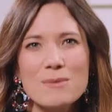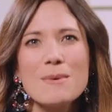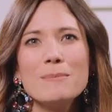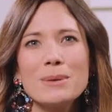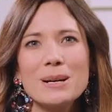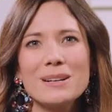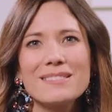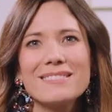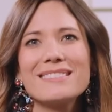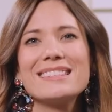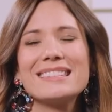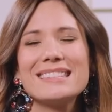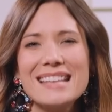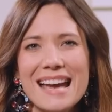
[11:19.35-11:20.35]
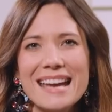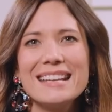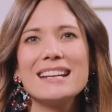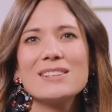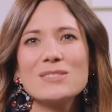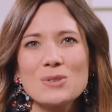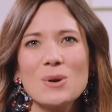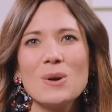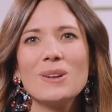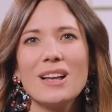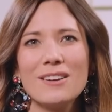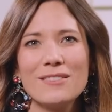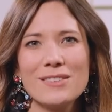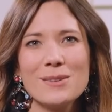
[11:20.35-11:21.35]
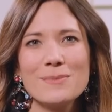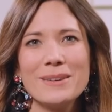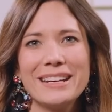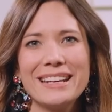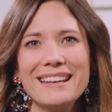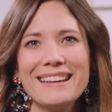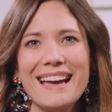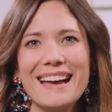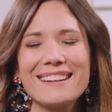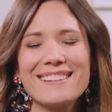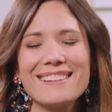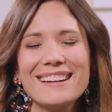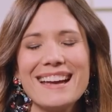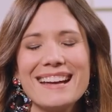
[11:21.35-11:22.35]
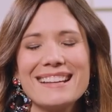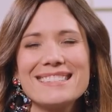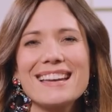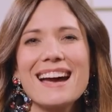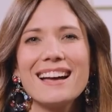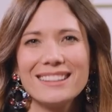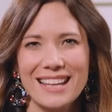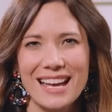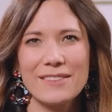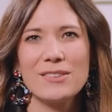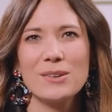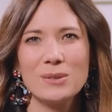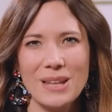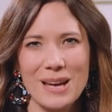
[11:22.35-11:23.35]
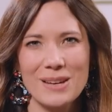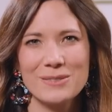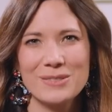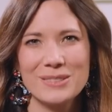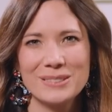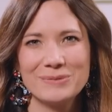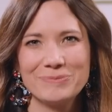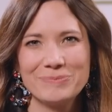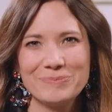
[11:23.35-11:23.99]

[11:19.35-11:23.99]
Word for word: remember to take control of your money and create a life you love.